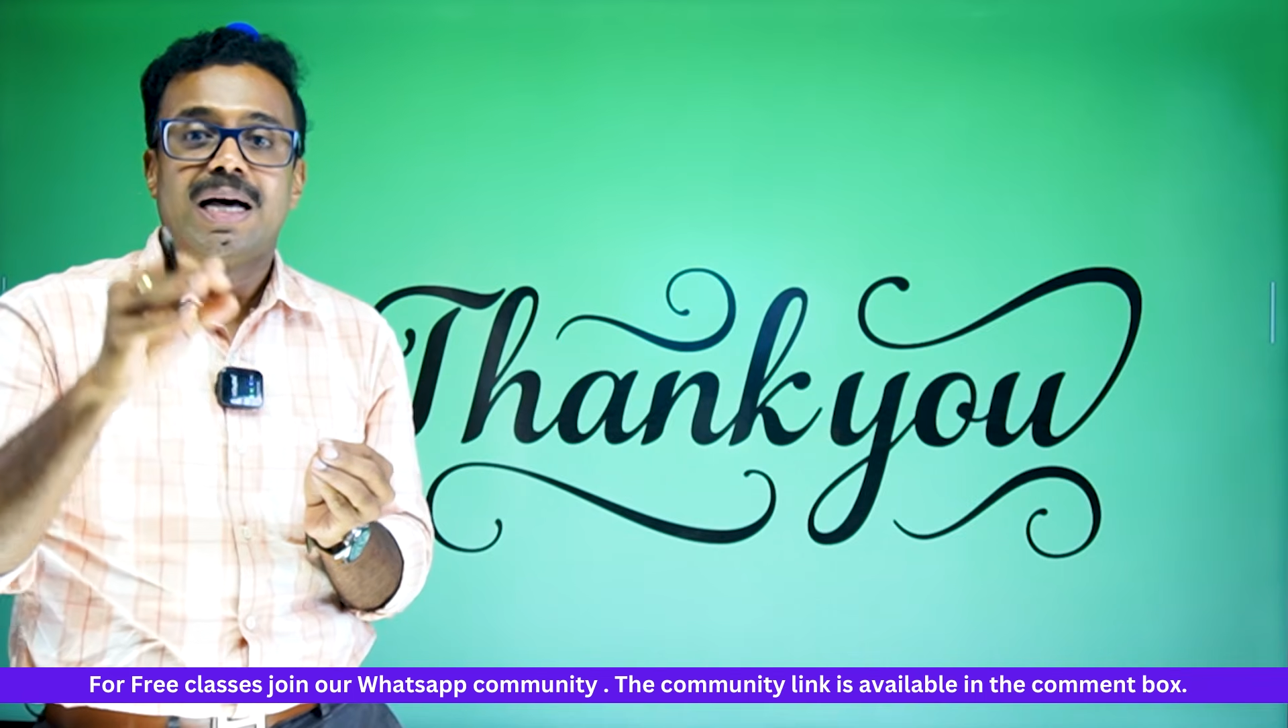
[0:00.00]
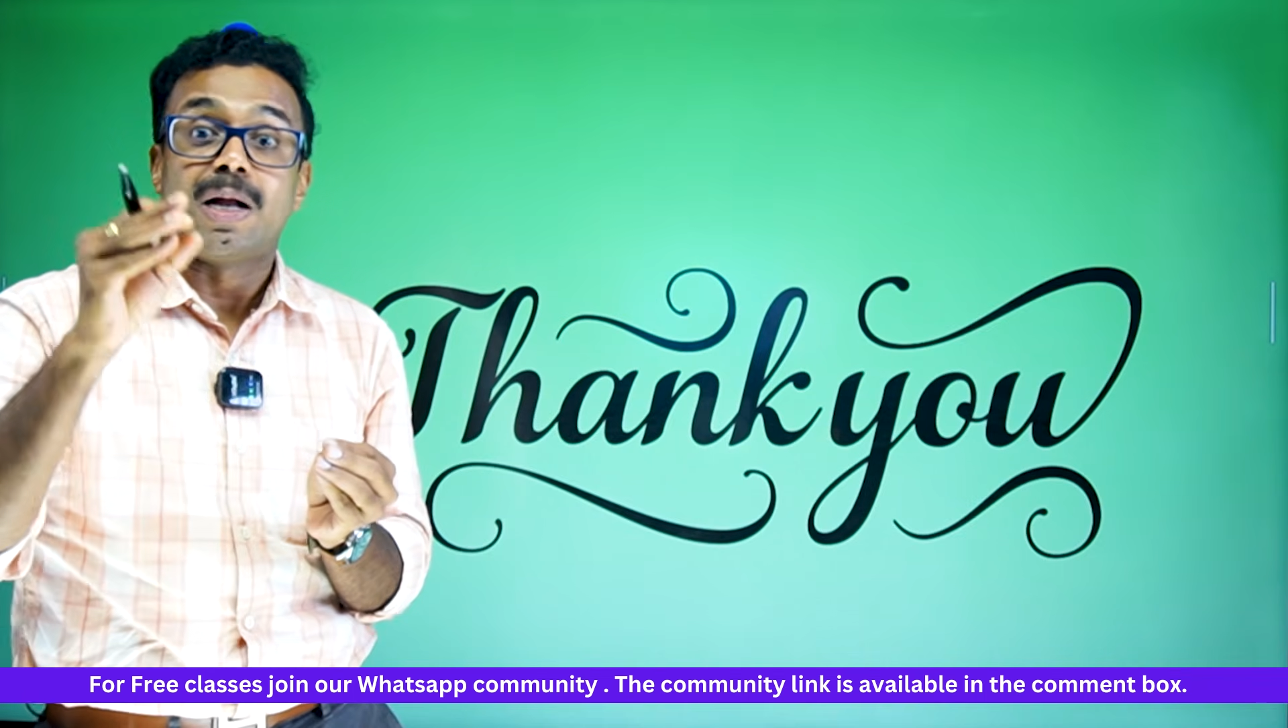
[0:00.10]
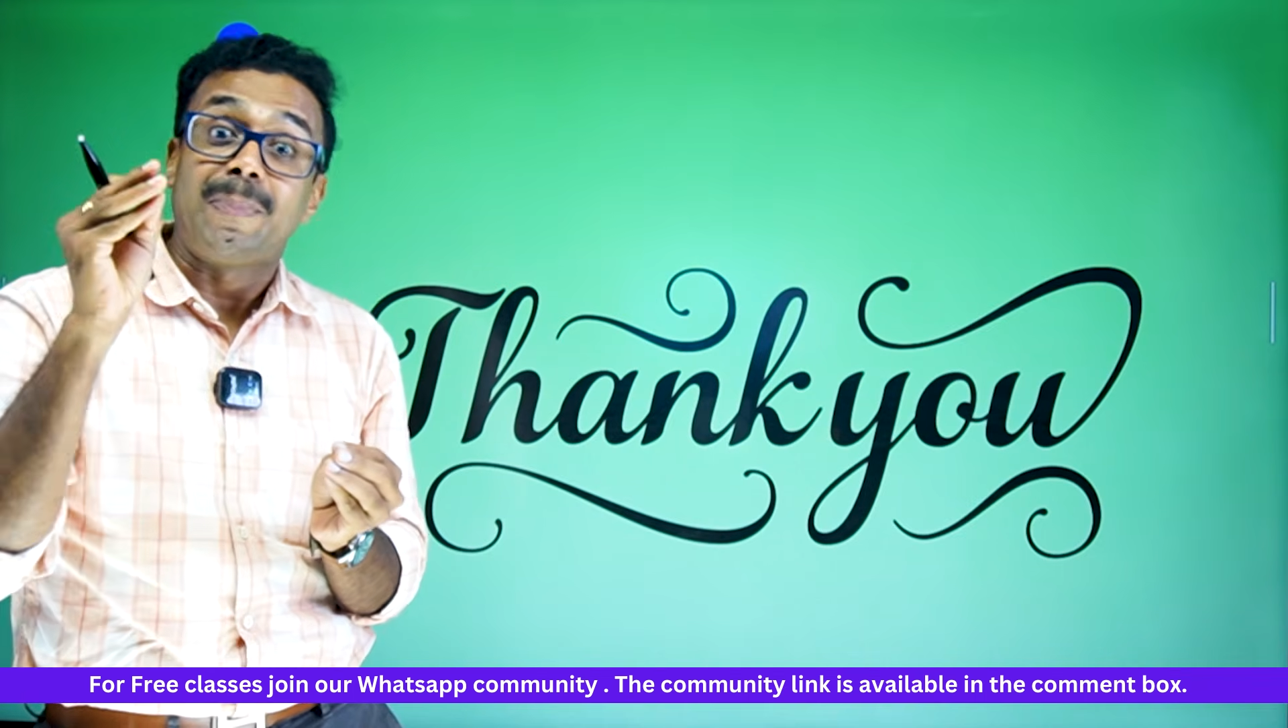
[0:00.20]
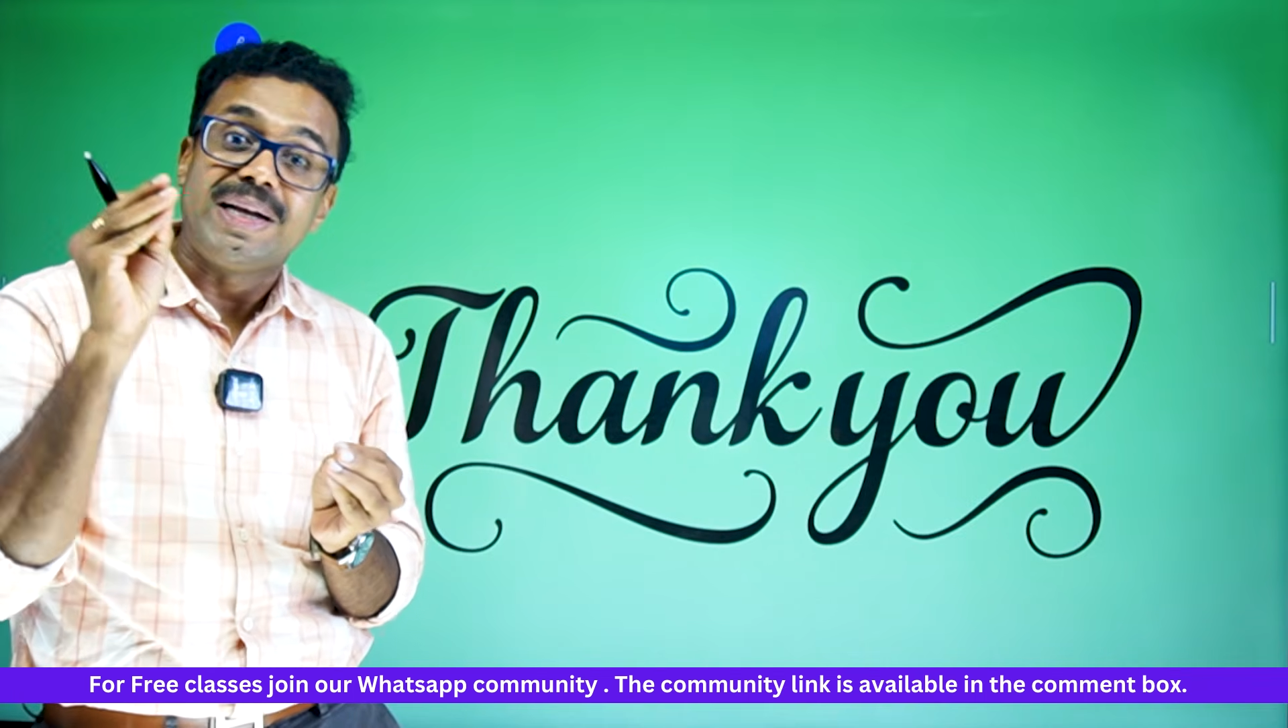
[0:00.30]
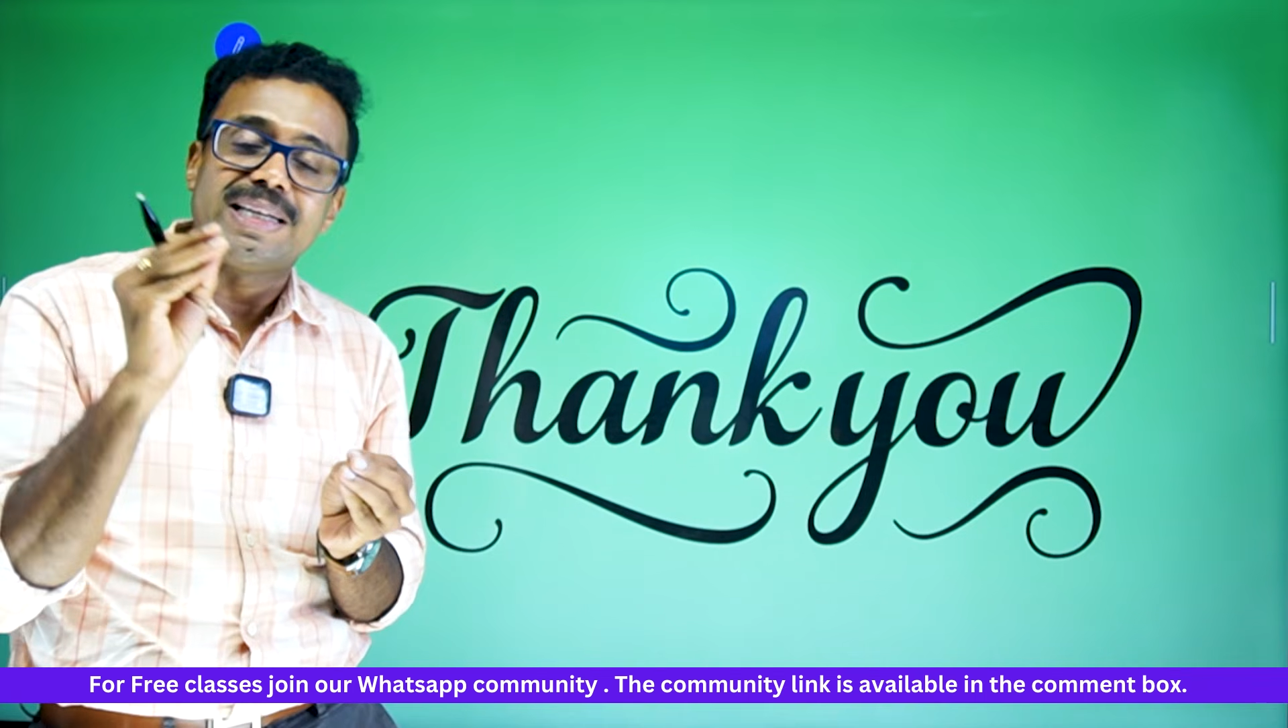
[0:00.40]

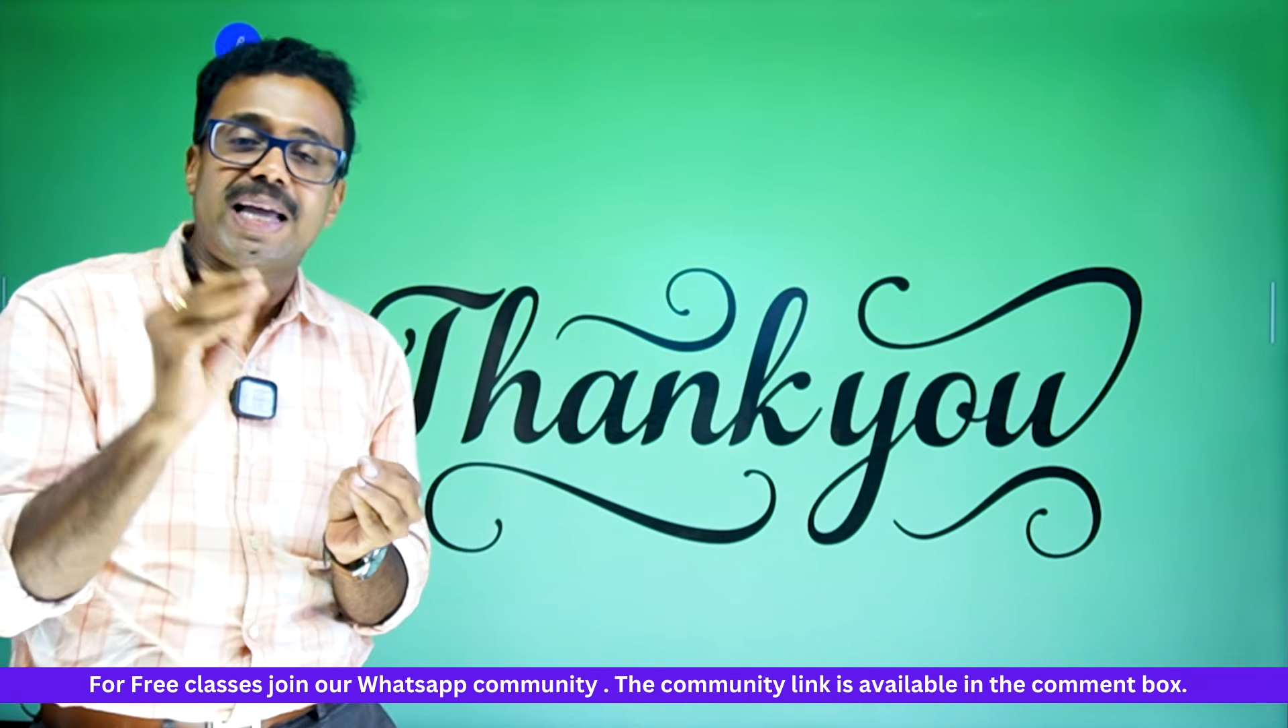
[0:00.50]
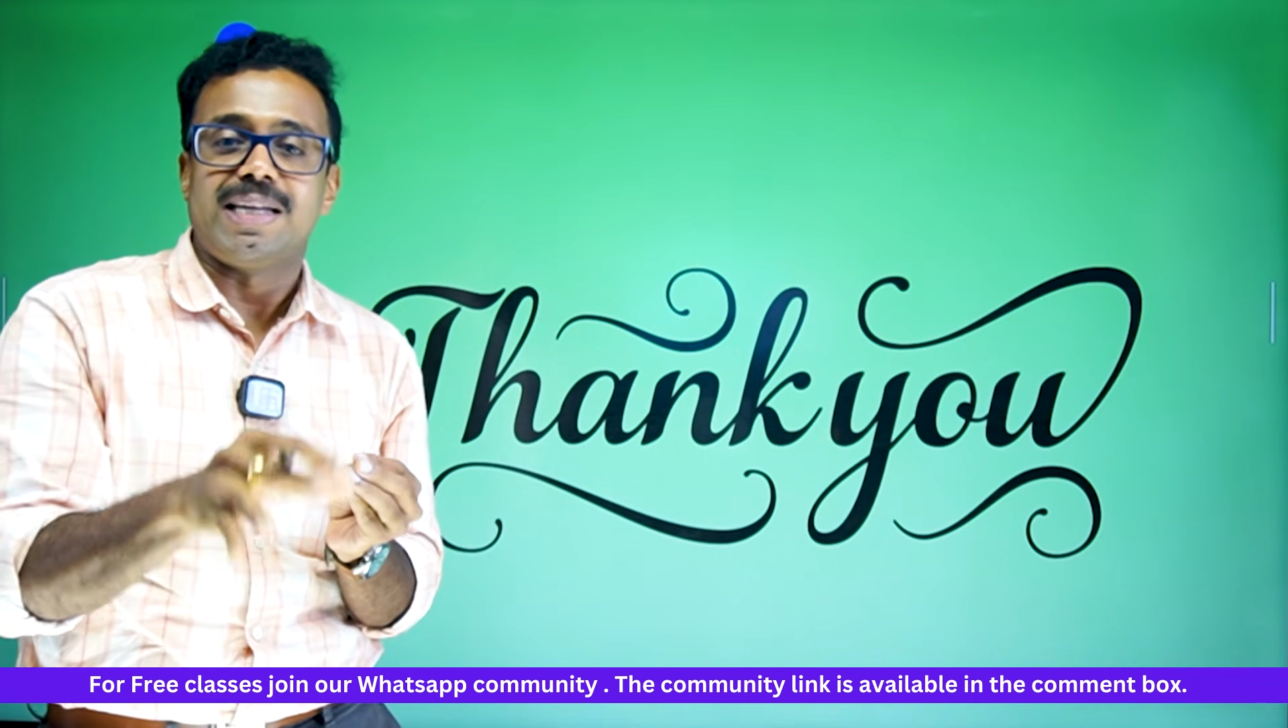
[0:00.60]
repeating